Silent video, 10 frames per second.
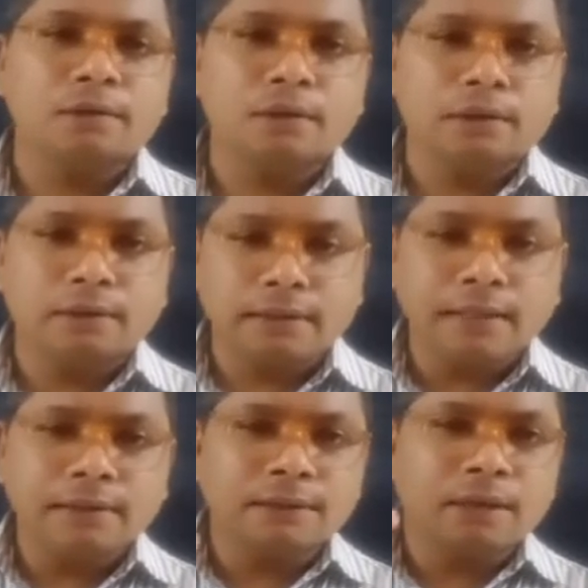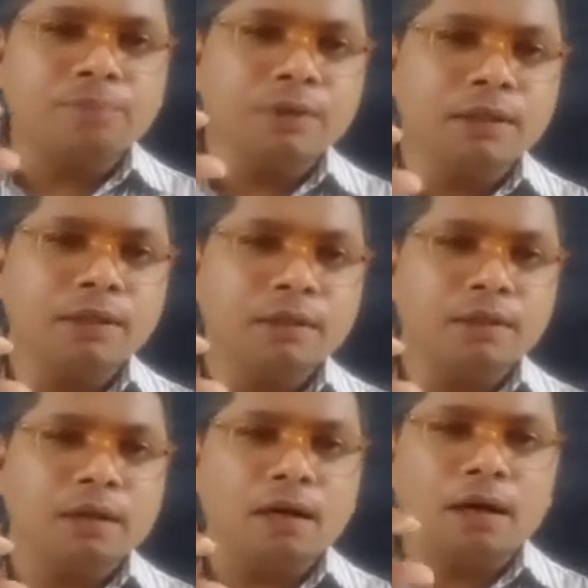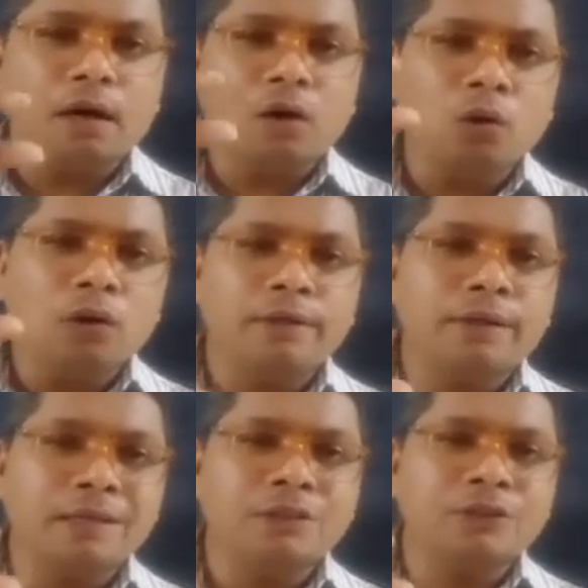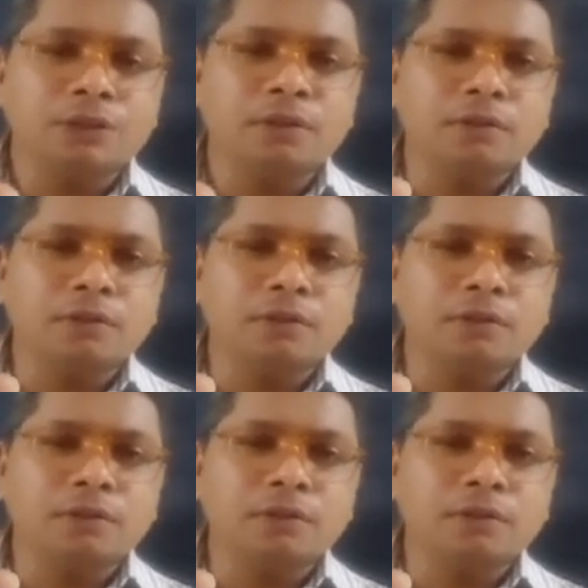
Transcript: There is something old tradition,